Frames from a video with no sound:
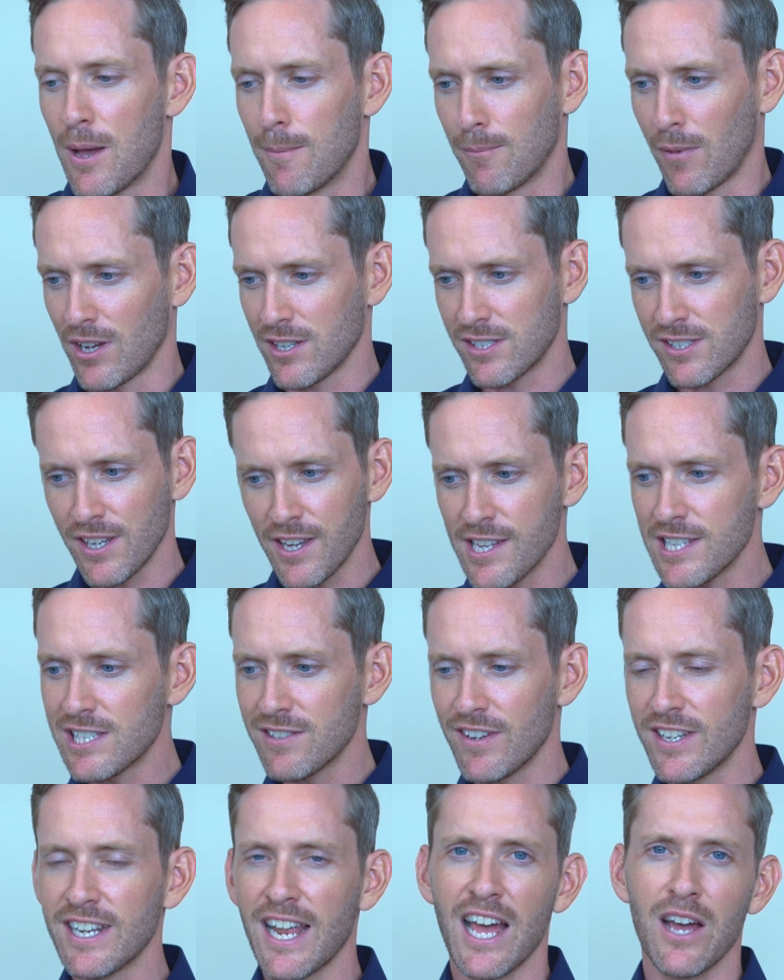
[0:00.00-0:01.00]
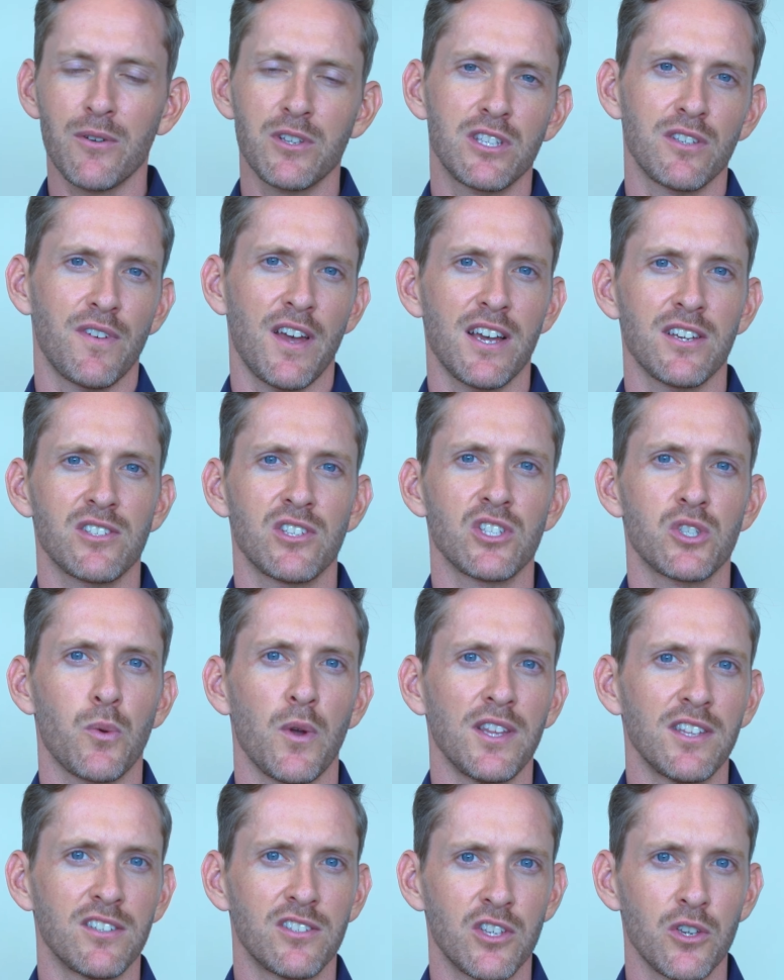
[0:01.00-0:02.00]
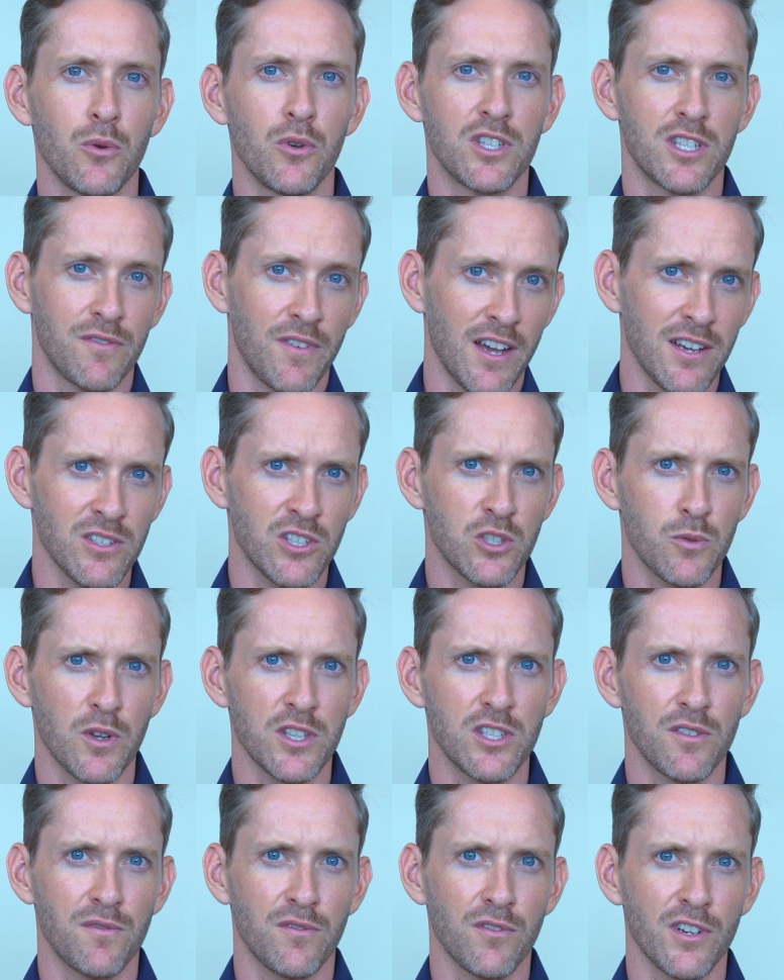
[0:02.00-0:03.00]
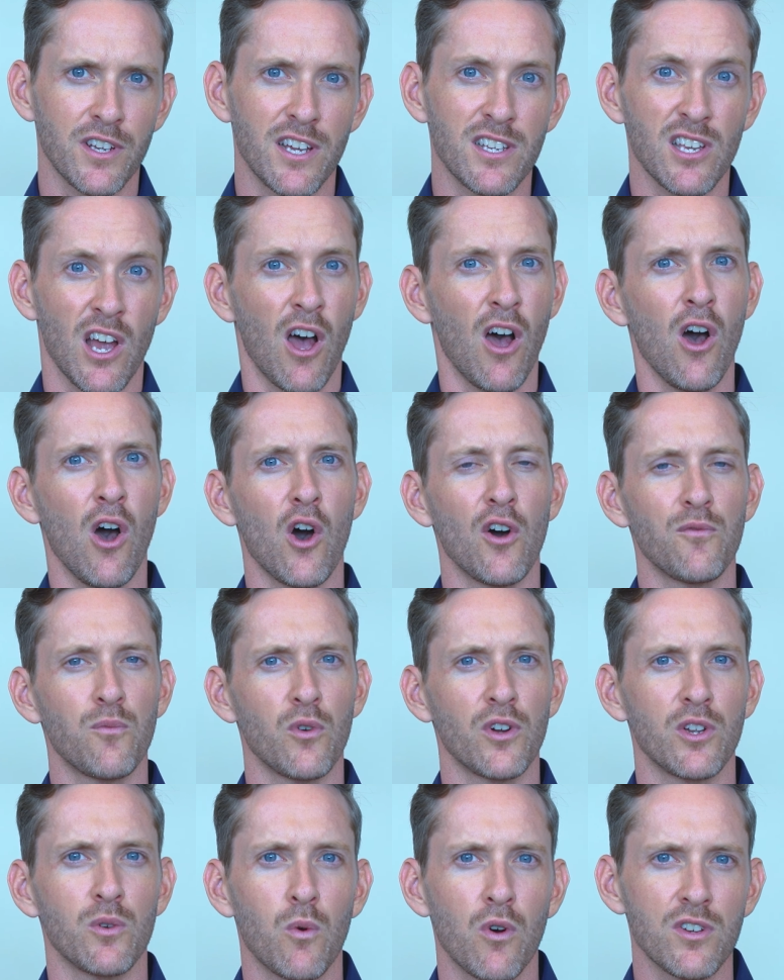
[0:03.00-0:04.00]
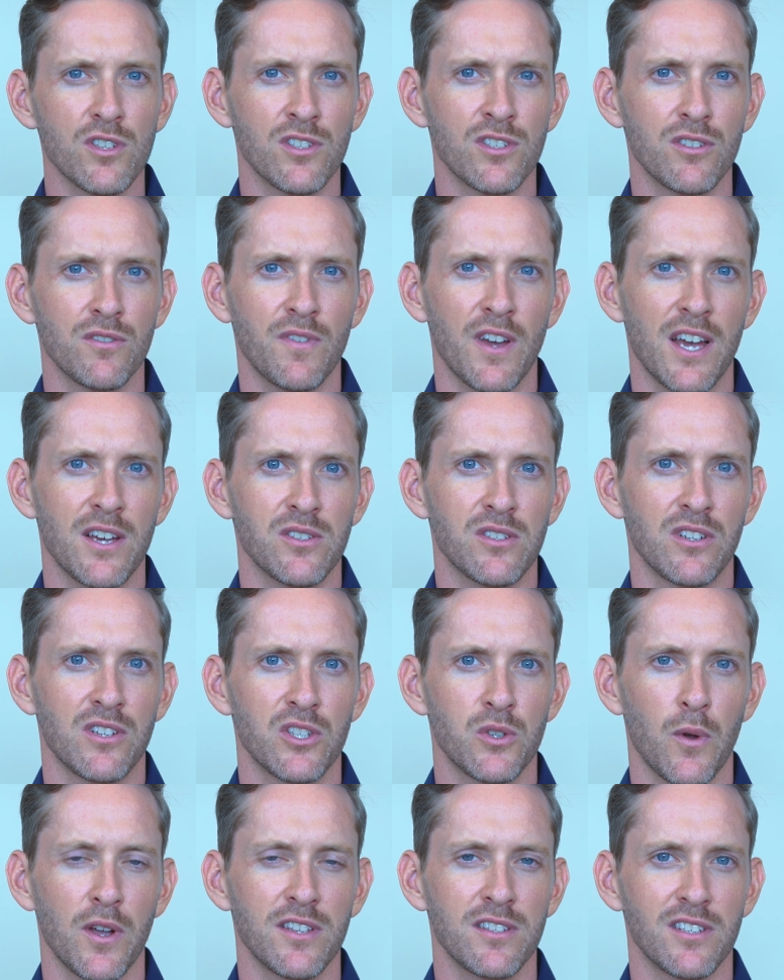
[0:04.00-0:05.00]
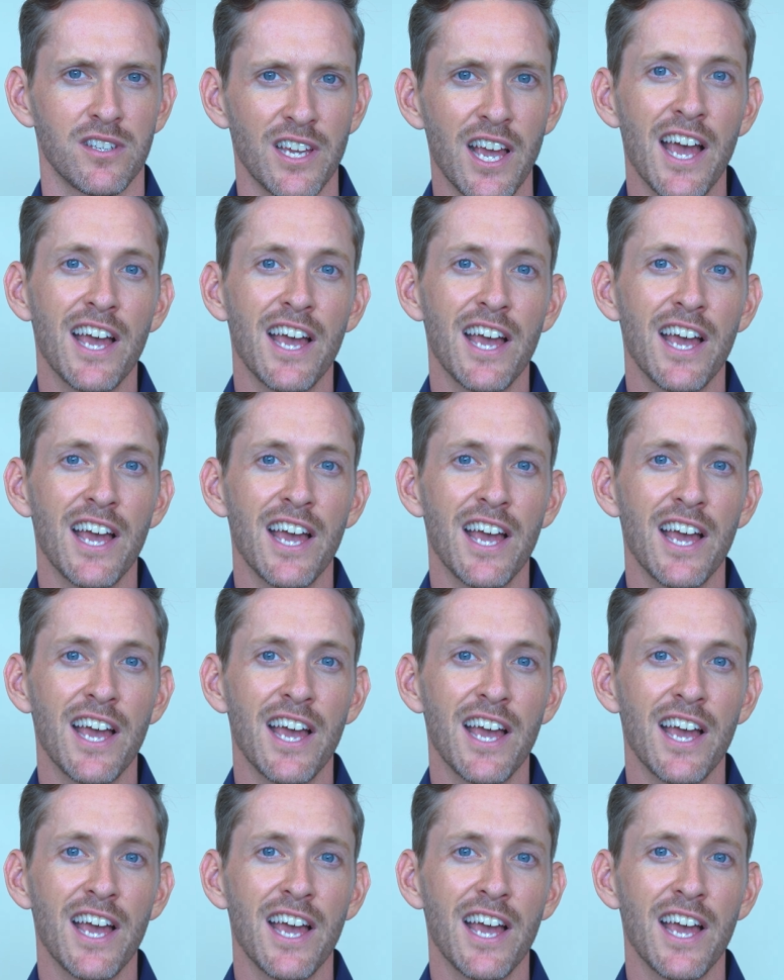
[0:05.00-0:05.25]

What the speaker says: My CETV now in 2022 or 2023 is half what it was in 2020.